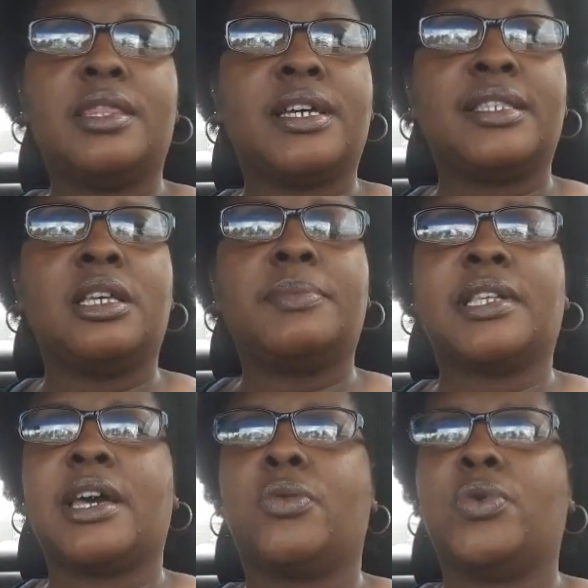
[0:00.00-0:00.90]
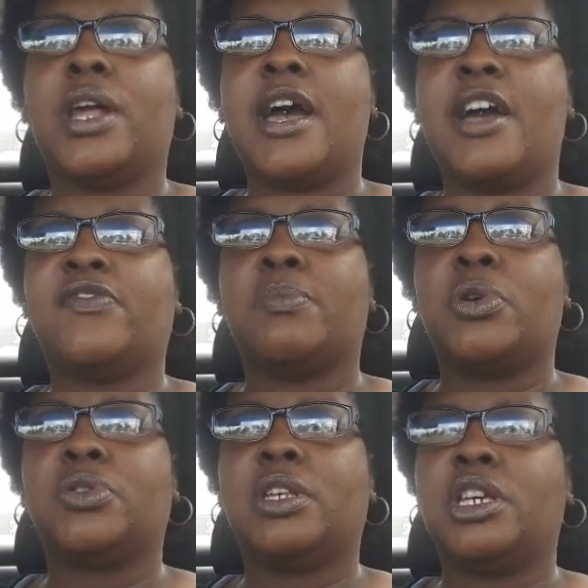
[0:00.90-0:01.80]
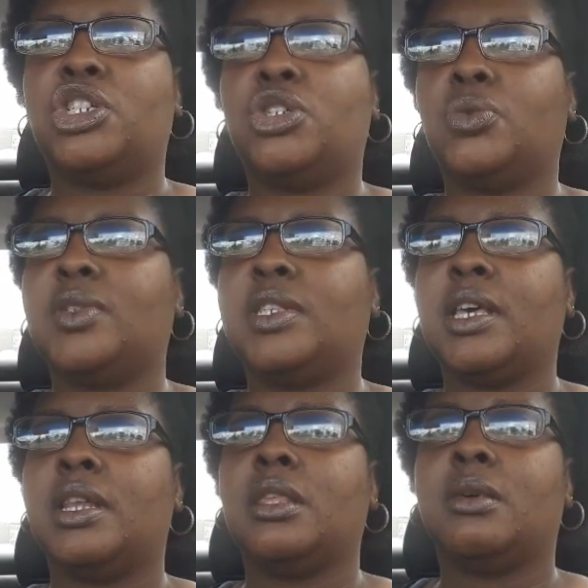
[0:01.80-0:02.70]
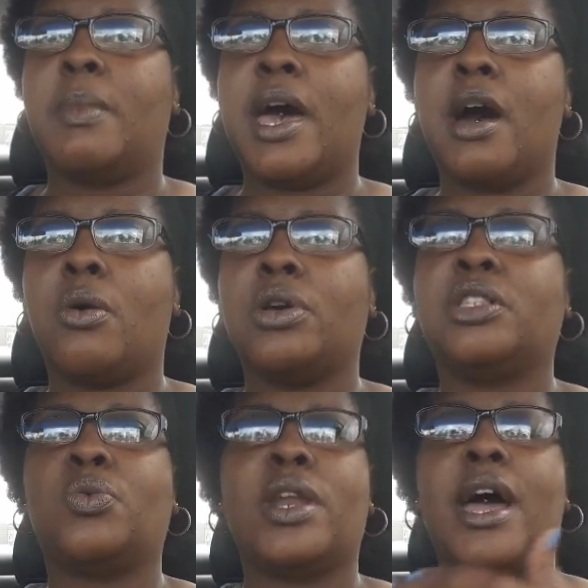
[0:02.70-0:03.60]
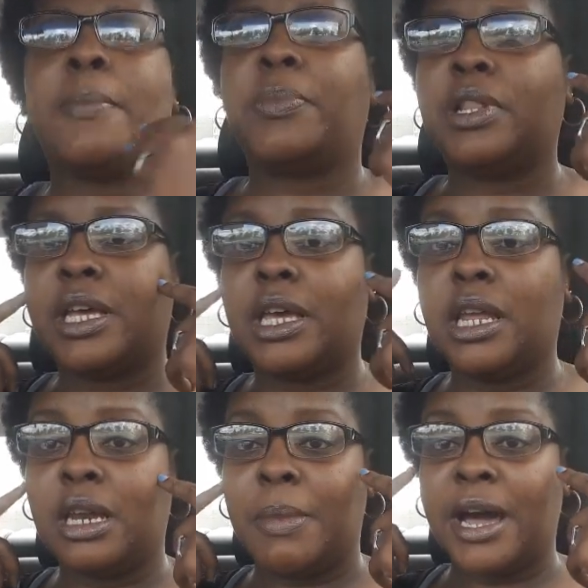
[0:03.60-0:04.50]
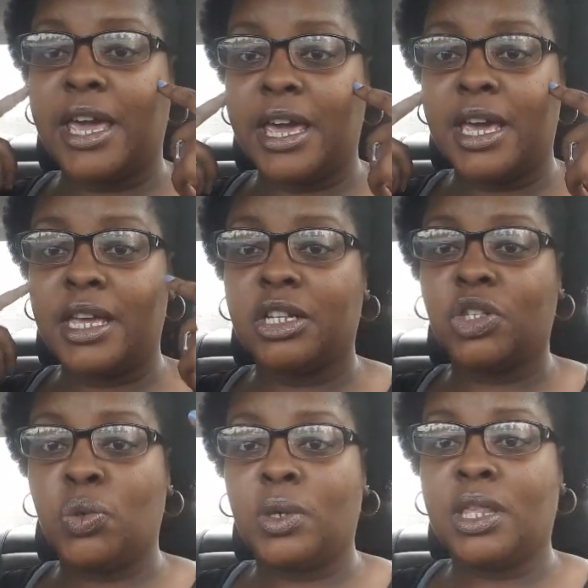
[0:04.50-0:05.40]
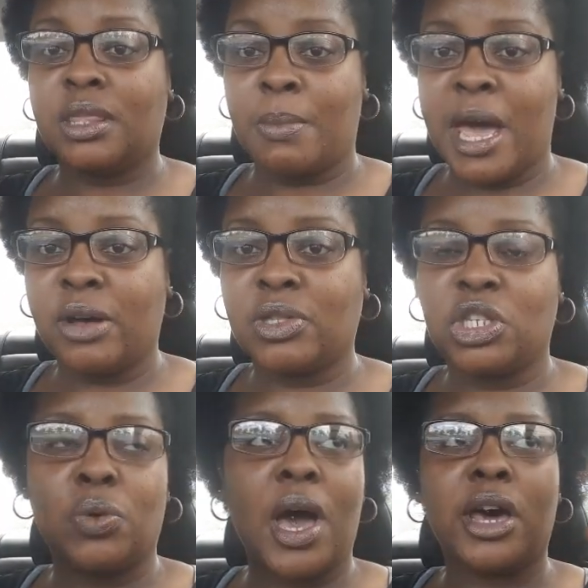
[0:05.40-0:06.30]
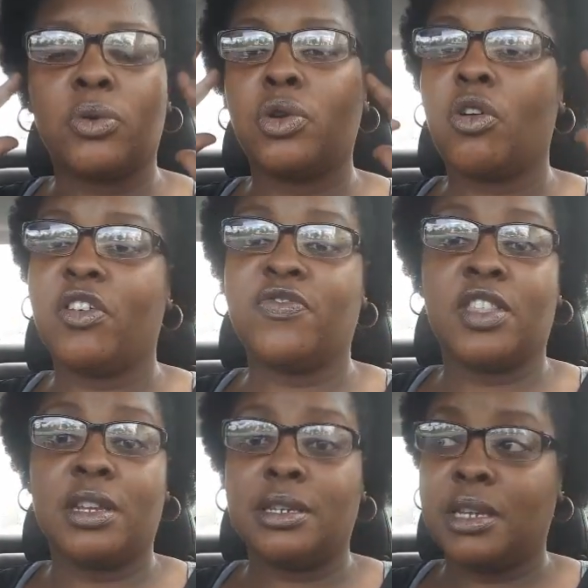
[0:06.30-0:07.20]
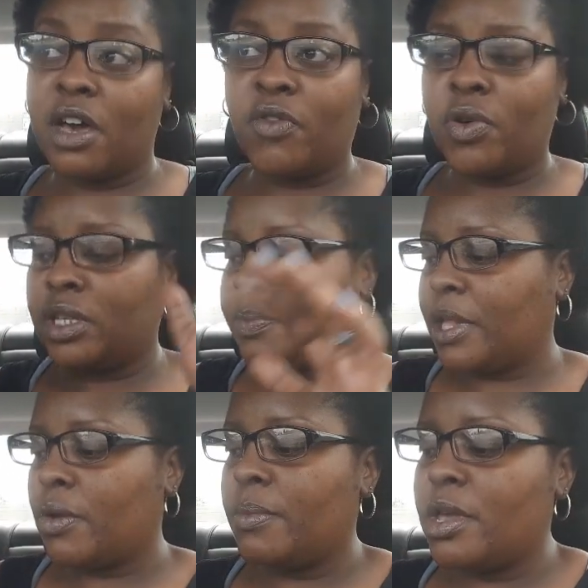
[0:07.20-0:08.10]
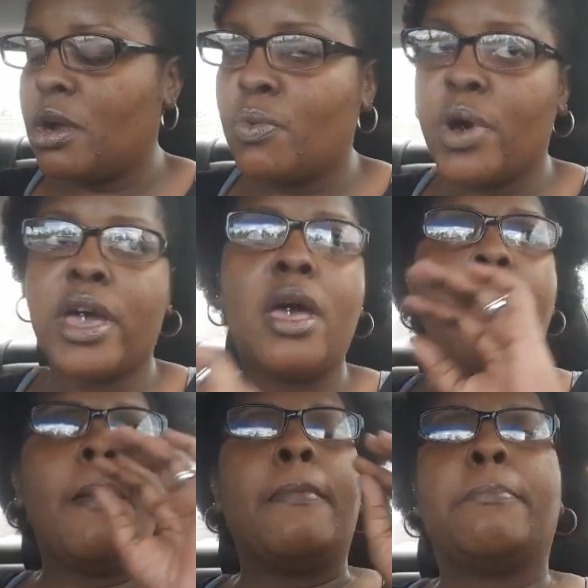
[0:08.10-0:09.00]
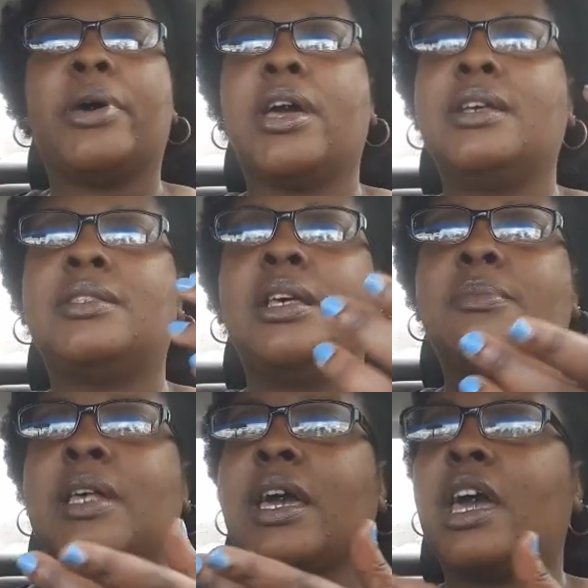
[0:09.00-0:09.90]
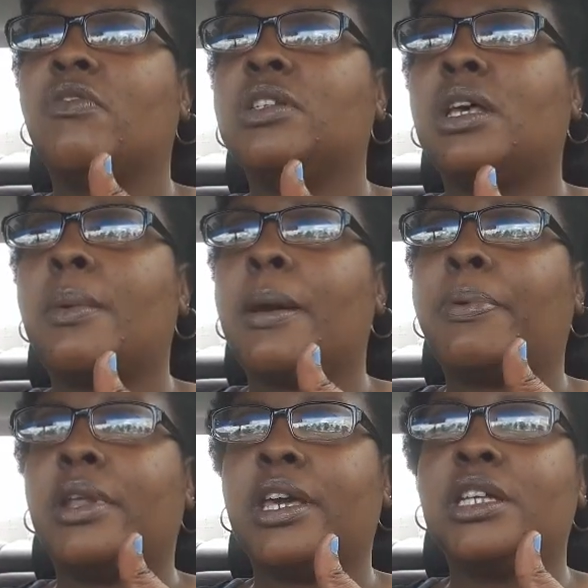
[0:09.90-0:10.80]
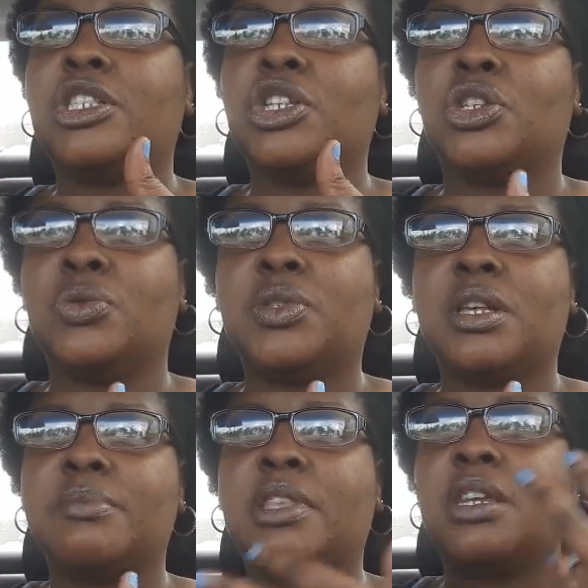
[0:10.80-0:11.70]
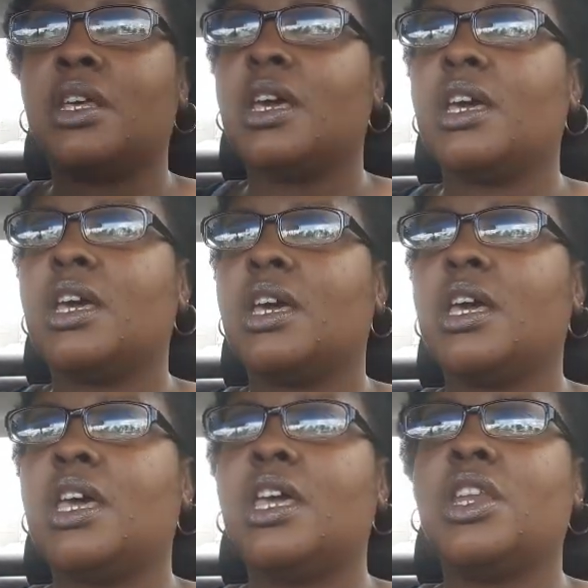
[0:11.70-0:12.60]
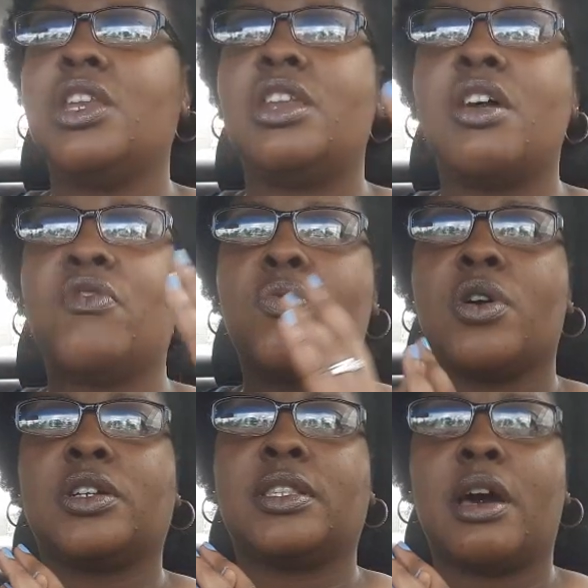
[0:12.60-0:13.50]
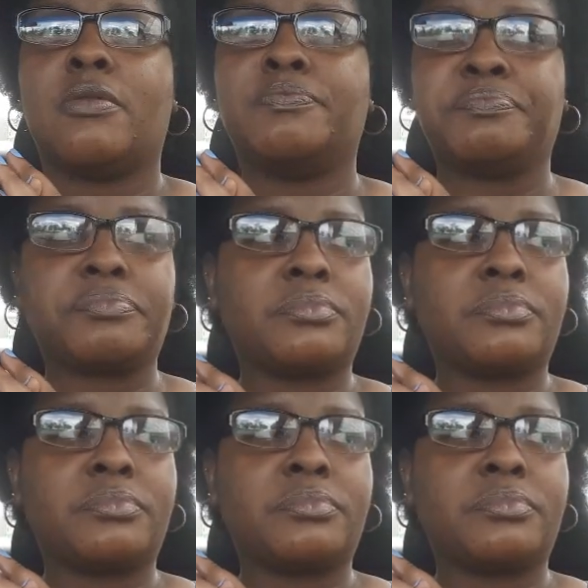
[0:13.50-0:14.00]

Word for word: That seems like when I have the most issues getting them out is when I plan in my head to get them out to you. I don't know if the devil is playing with me or what, but it seems like every time I plan to do something, it never works out.